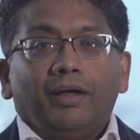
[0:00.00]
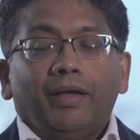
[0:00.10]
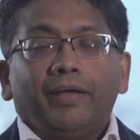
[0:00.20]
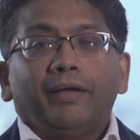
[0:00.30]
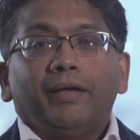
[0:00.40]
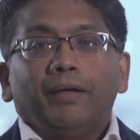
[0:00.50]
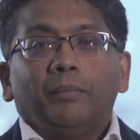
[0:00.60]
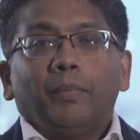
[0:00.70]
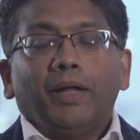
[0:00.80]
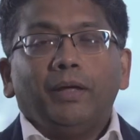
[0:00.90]
Hi,
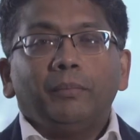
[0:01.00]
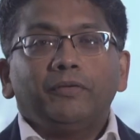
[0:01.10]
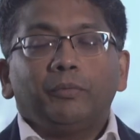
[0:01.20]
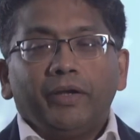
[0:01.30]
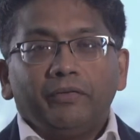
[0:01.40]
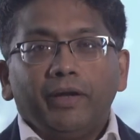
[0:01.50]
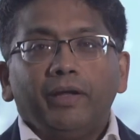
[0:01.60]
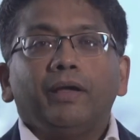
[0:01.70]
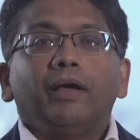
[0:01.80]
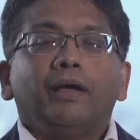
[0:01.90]
my name is
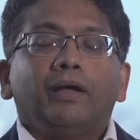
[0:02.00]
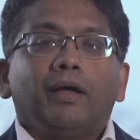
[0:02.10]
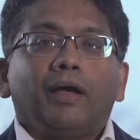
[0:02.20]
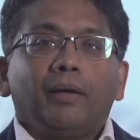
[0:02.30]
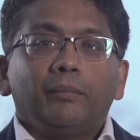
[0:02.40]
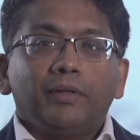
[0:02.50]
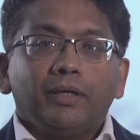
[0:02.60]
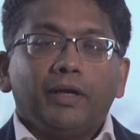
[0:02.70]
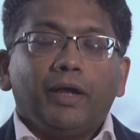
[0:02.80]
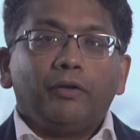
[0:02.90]
Vetri. I am
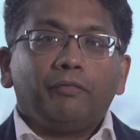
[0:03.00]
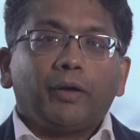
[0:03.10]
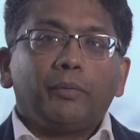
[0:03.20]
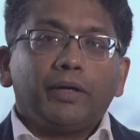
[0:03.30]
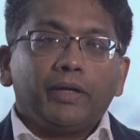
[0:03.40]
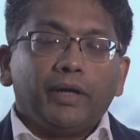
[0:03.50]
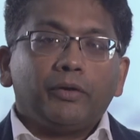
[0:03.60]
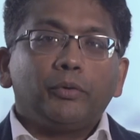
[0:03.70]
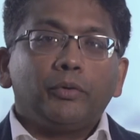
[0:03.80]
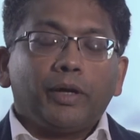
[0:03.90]
the head of equity
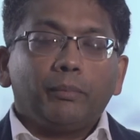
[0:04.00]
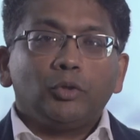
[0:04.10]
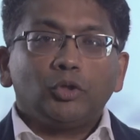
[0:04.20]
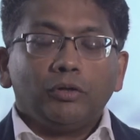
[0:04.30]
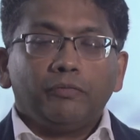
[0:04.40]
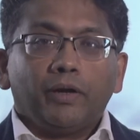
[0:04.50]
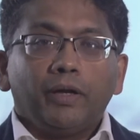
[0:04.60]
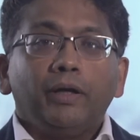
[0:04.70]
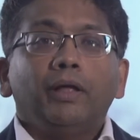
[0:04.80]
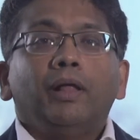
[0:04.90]
at UTI Mutual
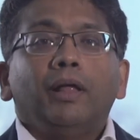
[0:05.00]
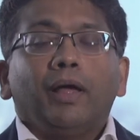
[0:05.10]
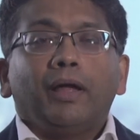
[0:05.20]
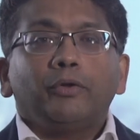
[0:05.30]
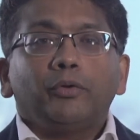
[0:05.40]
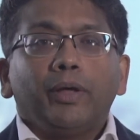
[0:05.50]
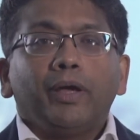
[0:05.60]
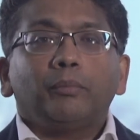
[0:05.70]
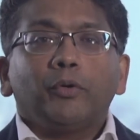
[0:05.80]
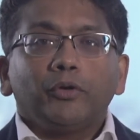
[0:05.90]
Fund, and today
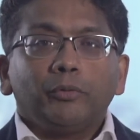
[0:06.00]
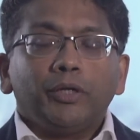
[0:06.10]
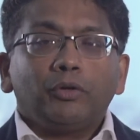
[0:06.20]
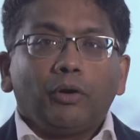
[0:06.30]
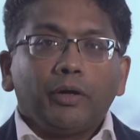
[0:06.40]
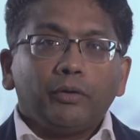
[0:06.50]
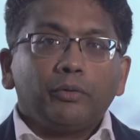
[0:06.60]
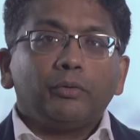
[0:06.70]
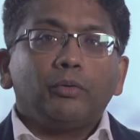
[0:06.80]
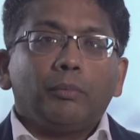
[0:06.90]
I'm going to be talking
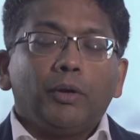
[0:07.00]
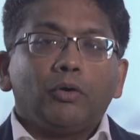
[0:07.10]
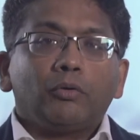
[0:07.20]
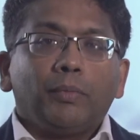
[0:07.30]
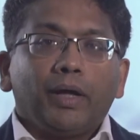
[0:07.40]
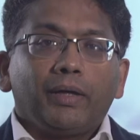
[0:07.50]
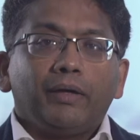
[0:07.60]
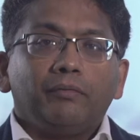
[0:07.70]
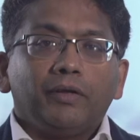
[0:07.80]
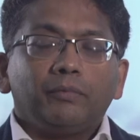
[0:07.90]
to you about my
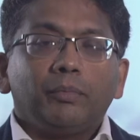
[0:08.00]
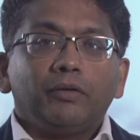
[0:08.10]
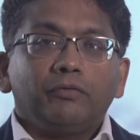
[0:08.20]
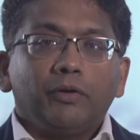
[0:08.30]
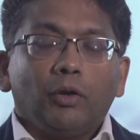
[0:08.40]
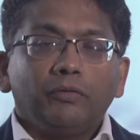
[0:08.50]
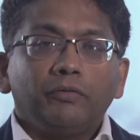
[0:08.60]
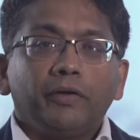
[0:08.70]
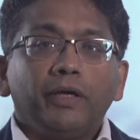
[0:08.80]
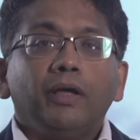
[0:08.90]
investment
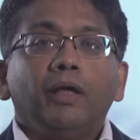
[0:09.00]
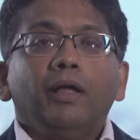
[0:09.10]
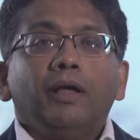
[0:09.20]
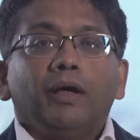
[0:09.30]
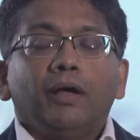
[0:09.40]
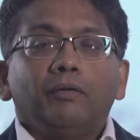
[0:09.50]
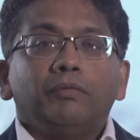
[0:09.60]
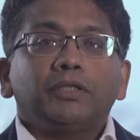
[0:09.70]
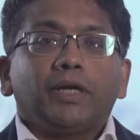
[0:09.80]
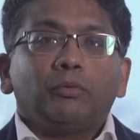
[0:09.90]
philosophy,
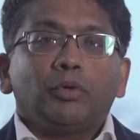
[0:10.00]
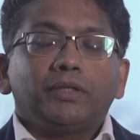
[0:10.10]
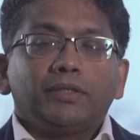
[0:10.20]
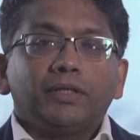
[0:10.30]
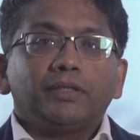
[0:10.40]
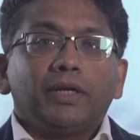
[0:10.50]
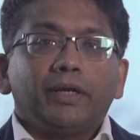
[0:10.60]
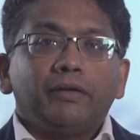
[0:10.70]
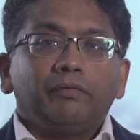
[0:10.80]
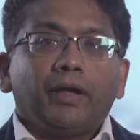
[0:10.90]
which I would essentially
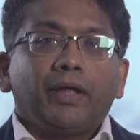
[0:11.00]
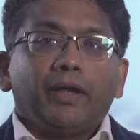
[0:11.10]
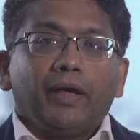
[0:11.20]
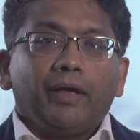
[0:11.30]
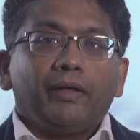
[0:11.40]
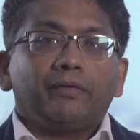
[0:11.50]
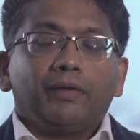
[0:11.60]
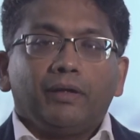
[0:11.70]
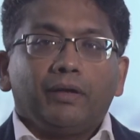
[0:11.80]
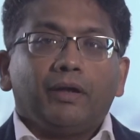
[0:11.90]
define as
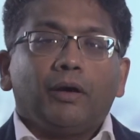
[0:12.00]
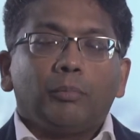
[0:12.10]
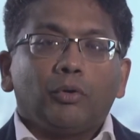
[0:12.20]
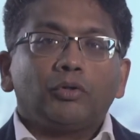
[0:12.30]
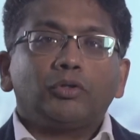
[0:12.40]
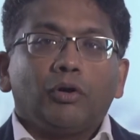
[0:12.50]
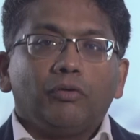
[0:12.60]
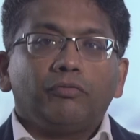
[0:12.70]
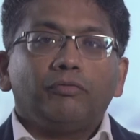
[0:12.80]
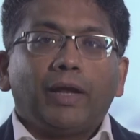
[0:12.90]
an approach
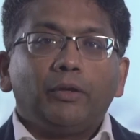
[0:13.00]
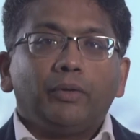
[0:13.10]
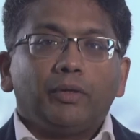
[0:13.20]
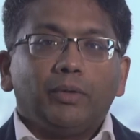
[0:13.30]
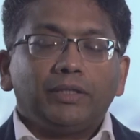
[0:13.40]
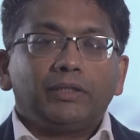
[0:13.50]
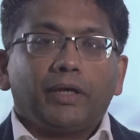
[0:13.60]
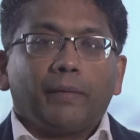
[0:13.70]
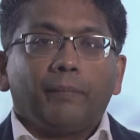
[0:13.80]
of value investing.